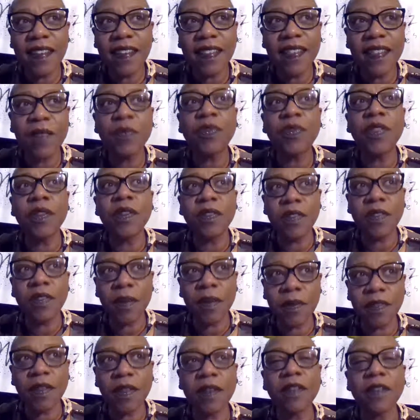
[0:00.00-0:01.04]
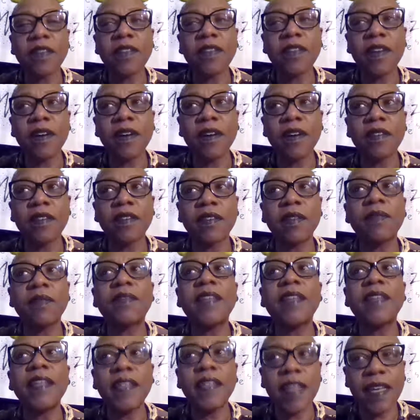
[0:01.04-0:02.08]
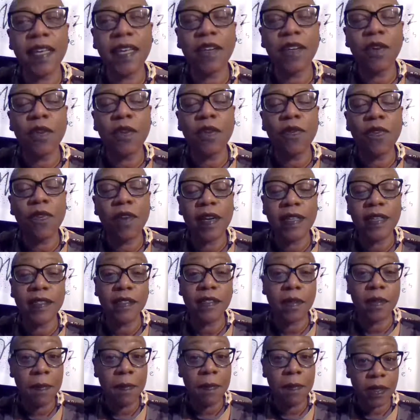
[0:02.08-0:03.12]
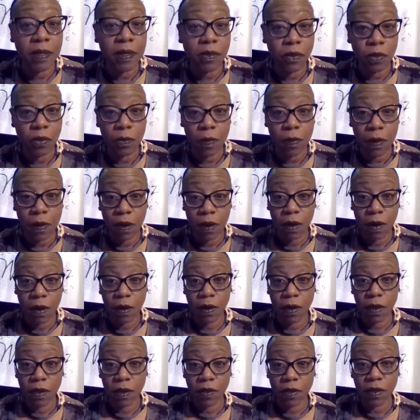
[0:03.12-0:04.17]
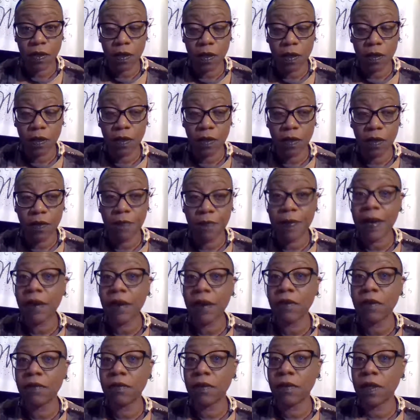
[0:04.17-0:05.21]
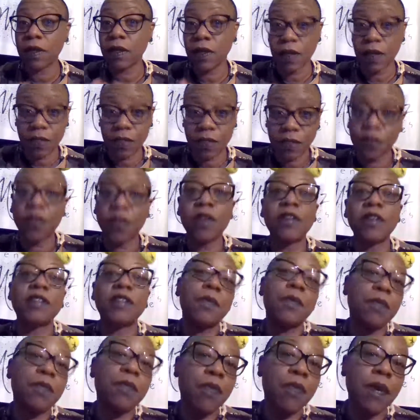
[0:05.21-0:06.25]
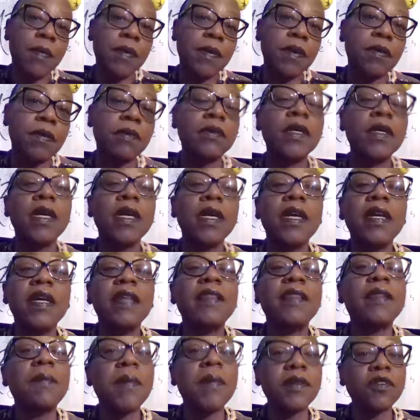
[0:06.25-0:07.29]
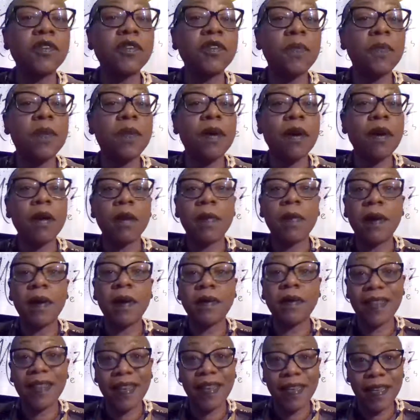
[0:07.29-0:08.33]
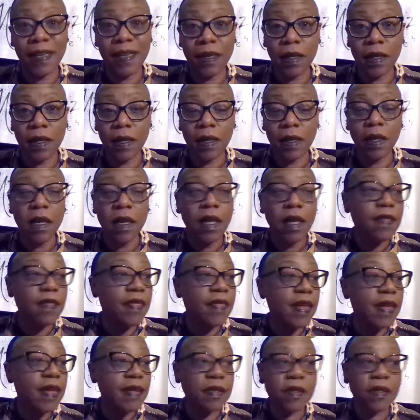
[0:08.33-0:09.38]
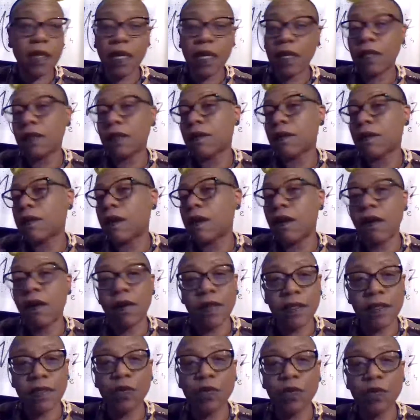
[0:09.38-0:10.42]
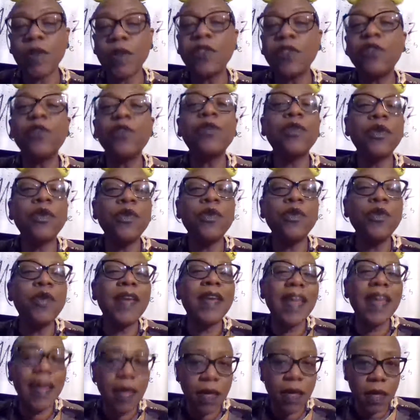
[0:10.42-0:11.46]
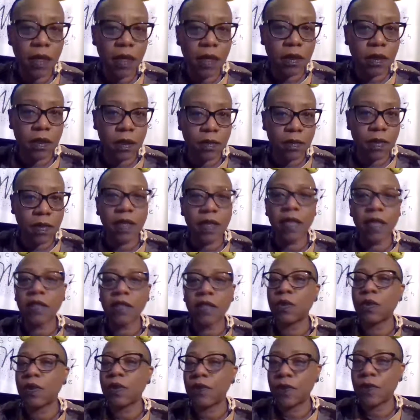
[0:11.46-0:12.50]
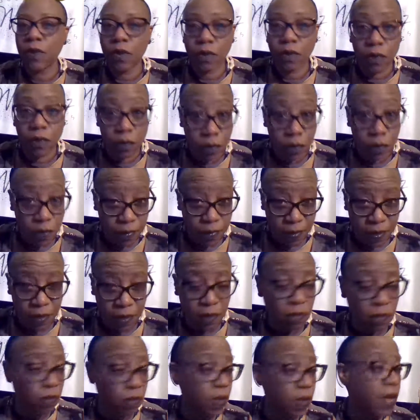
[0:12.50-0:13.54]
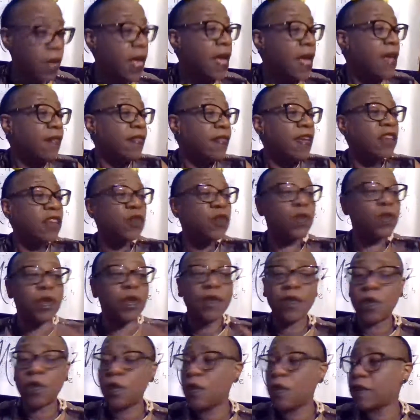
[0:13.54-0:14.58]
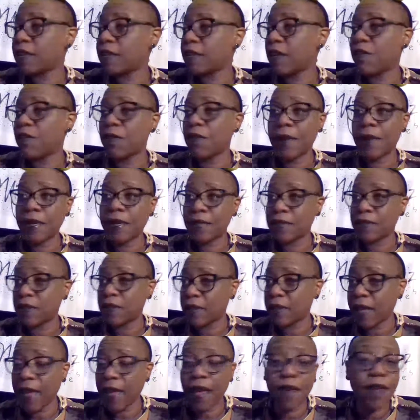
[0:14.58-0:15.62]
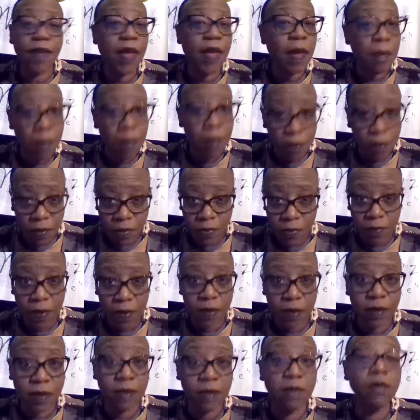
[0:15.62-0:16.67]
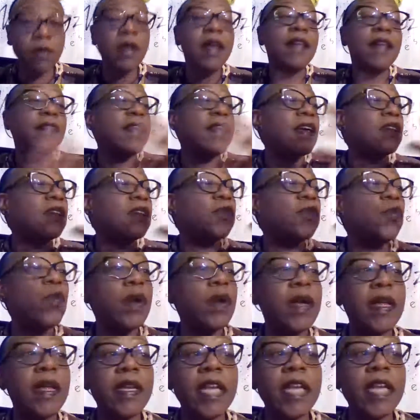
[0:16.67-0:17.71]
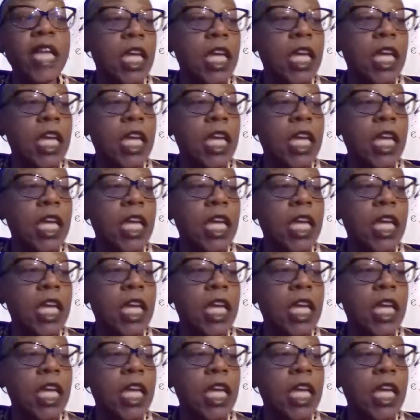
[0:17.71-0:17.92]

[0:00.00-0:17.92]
the thing to get over is the mental part about, as far as the prep goes, the mental part about not eating, that's like the hardest. Once you know you can't eat something, that's when, of course, you're going to be hungry. That's when, of course, everybody's going to have hamburgers around you. That's when